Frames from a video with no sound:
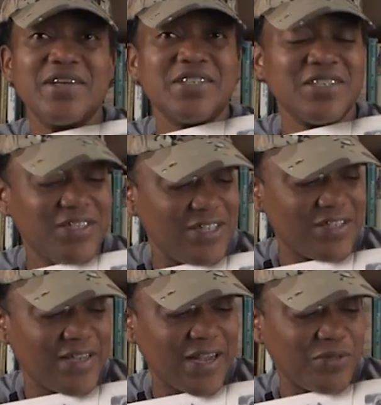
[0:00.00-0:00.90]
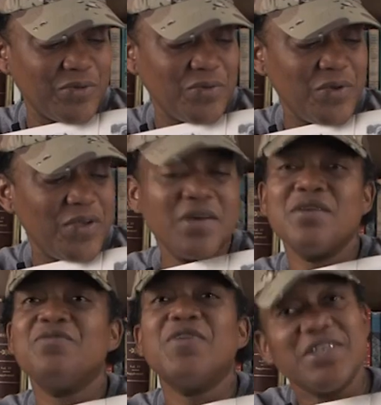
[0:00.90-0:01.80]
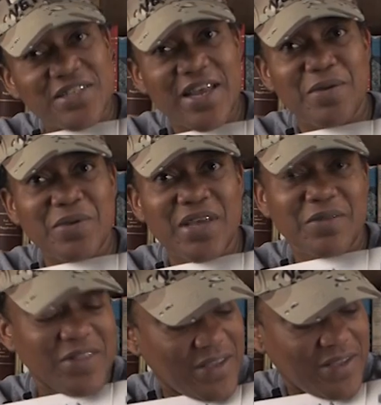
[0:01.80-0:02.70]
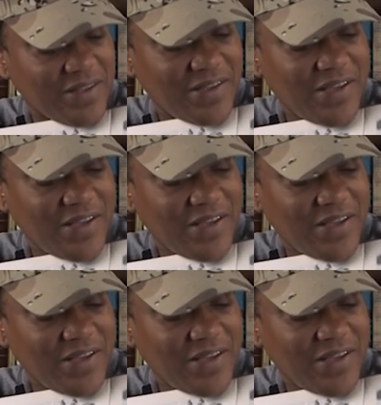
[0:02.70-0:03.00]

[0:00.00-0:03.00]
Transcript: because she just got through fussing at me, I think.